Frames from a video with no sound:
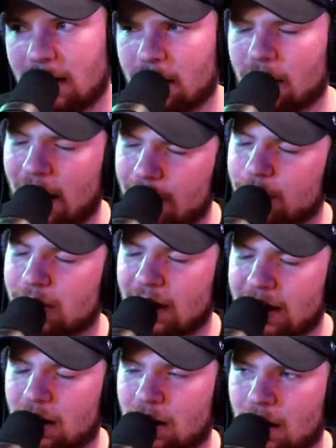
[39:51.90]
I don't know. I really
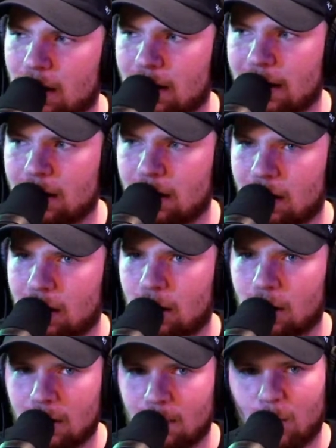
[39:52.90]
like her art, and
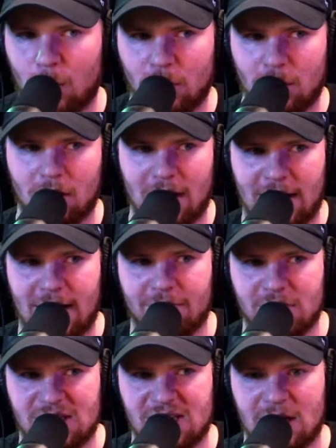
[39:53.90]
her and Momoko kind of have
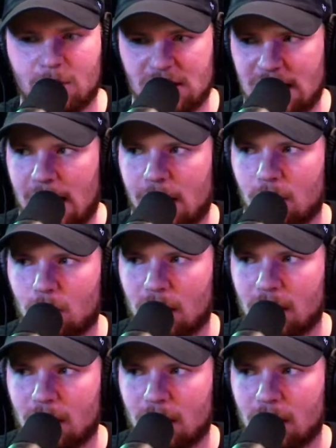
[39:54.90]
the same style where